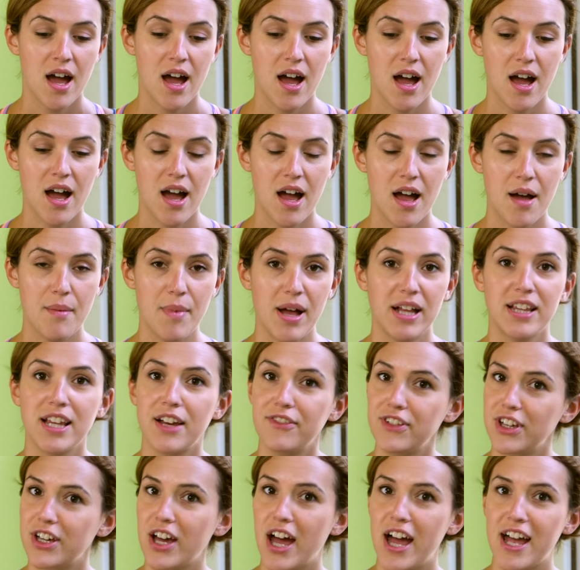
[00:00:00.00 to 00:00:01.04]
Um, I
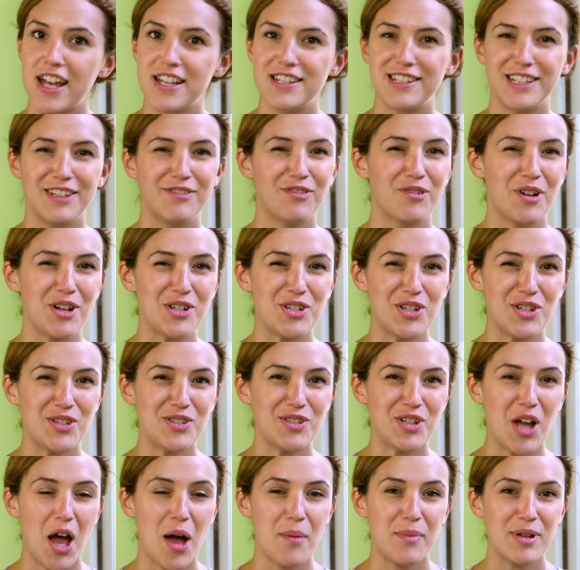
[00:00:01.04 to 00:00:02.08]
love you guys. Leave
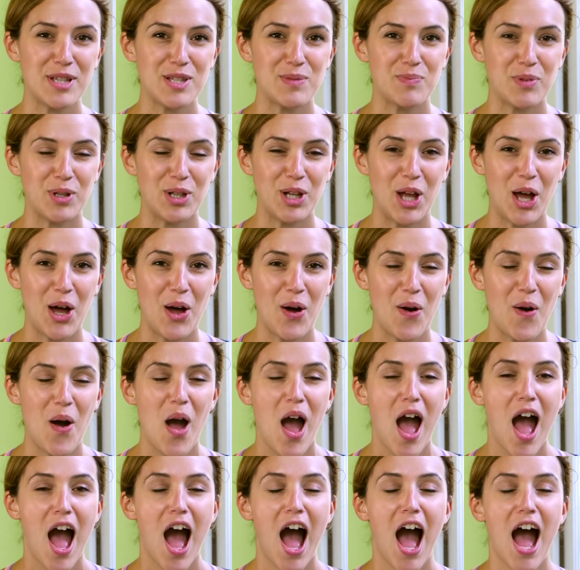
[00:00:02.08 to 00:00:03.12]
questions, comments below.
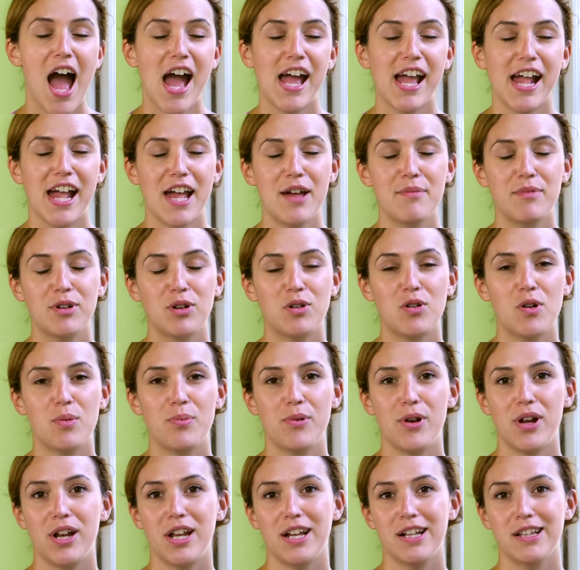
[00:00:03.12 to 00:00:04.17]
I am
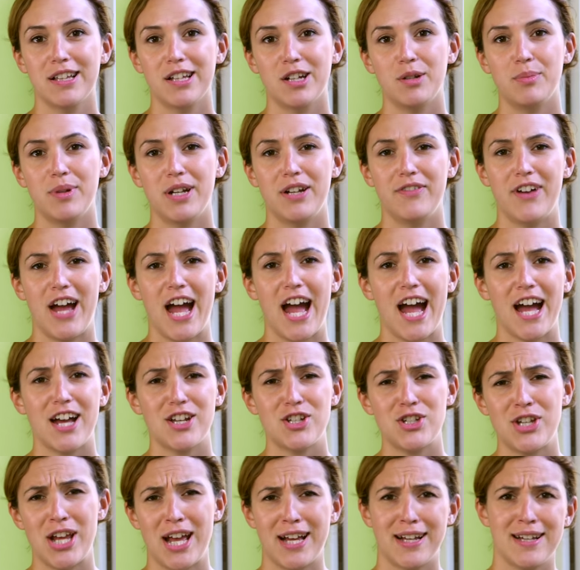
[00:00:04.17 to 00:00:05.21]
incorporating a little bit of a
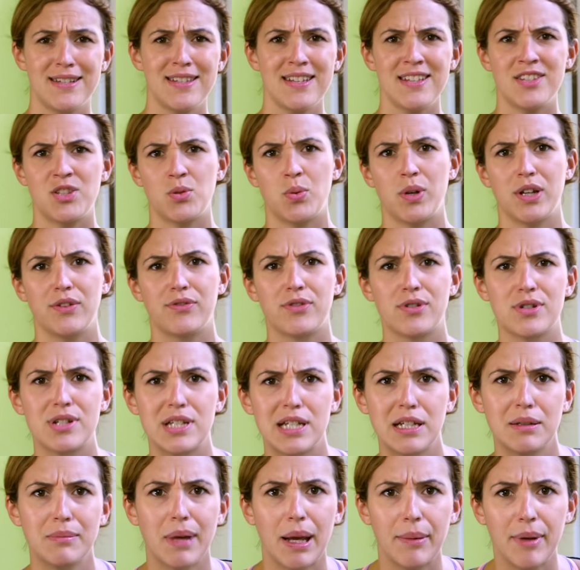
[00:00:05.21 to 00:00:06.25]
hashtag because it's twenty
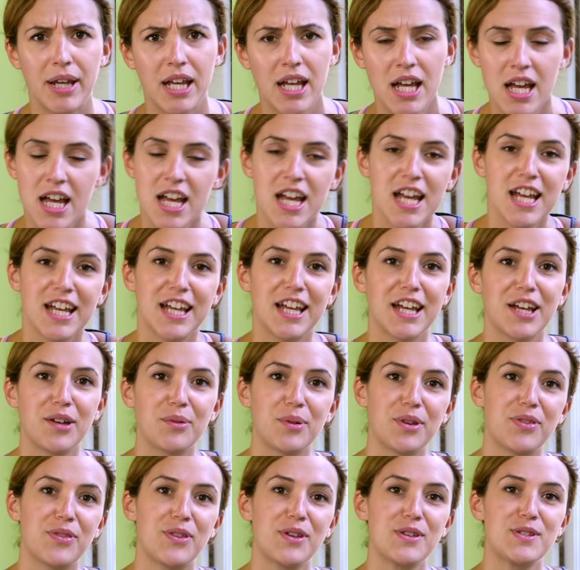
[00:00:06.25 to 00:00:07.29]
fourteen, baby, uh,
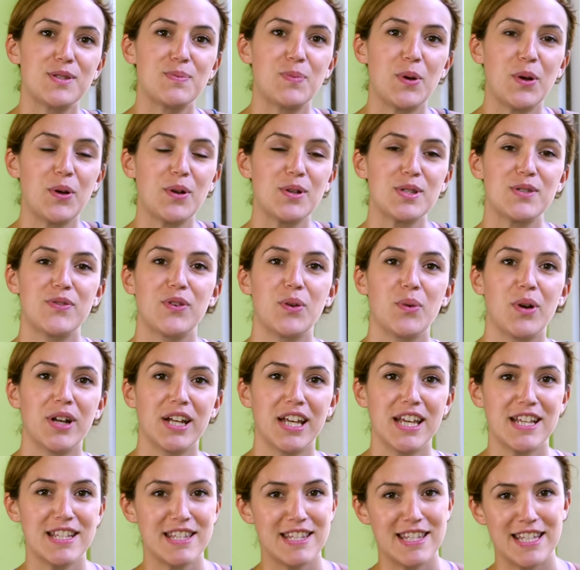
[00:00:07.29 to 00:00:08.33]
with this pose. If you want
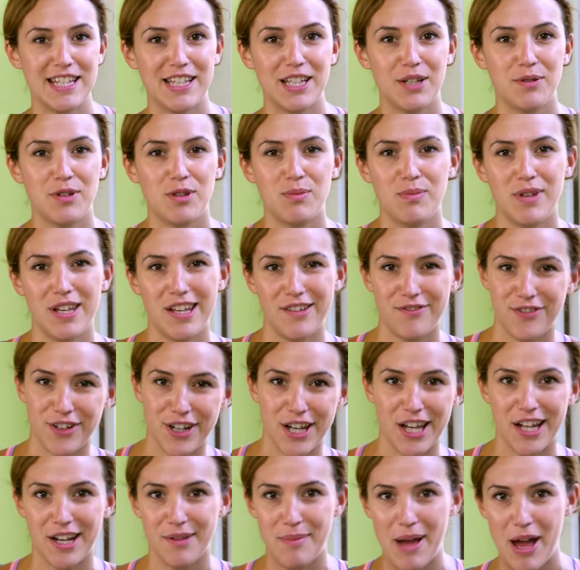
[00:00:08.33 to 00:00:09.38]
to get silly with me,
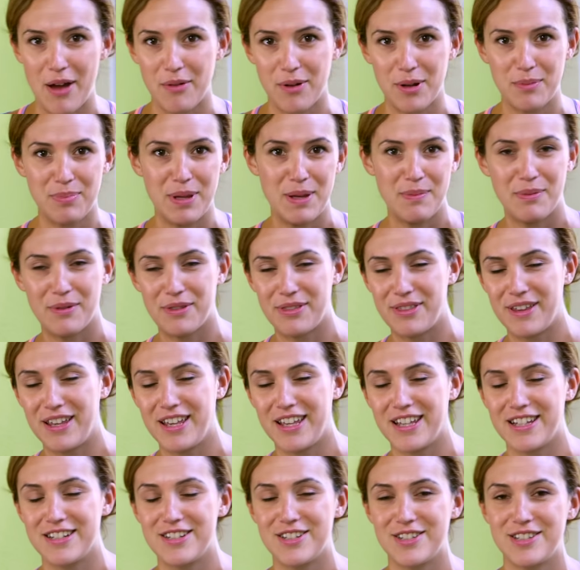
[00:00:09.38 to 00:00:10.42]
forget about what people
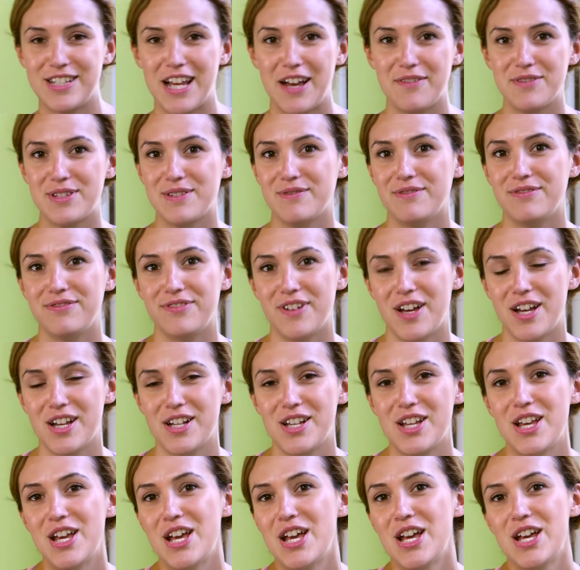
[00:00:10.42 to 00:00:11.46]
think and just have some
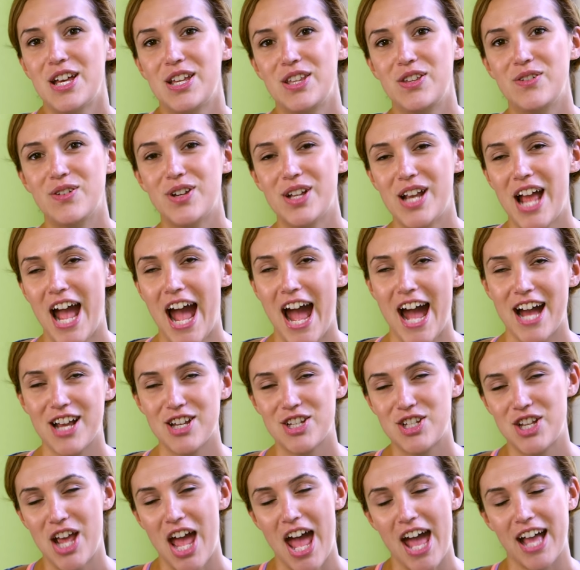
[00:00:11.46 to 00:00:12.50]
fun, you can
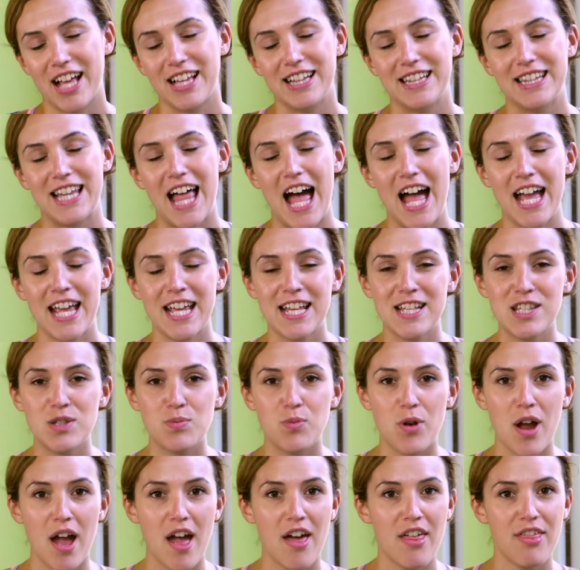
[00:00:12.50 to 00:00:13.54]
hashtag lion's
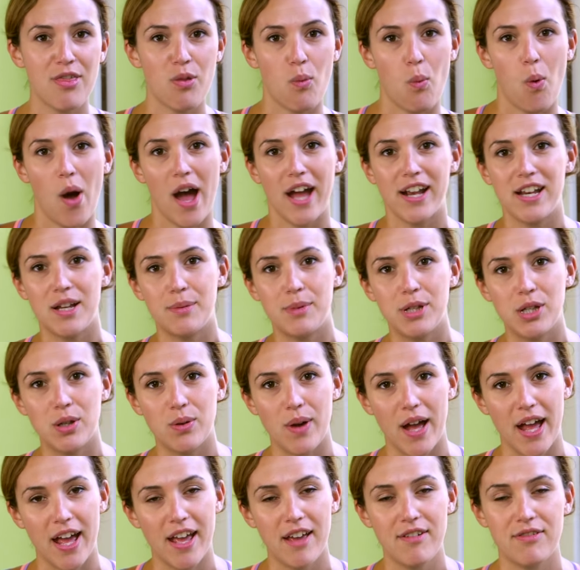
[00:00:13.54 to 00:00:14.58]
breath, Y
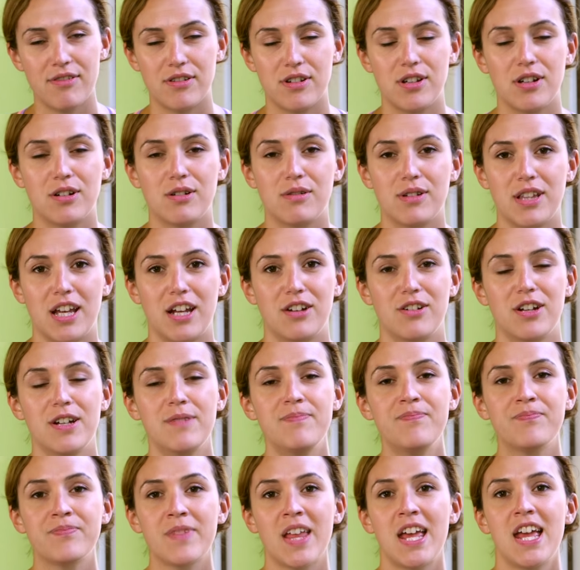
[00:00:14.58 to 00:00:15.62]
W A for Yoga with
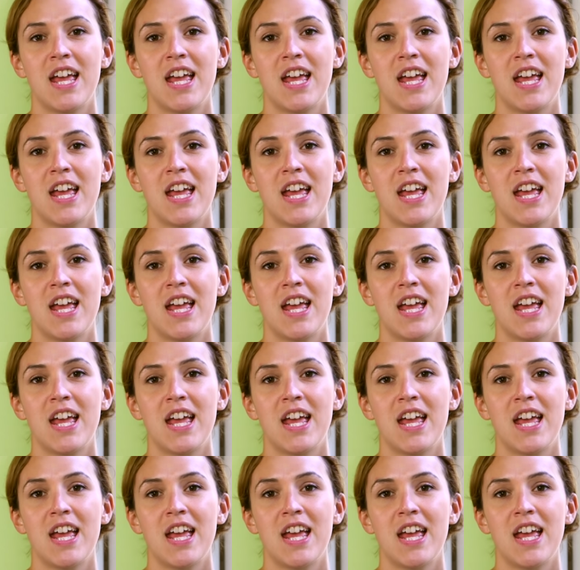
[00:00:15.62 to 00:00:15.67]
Adriene,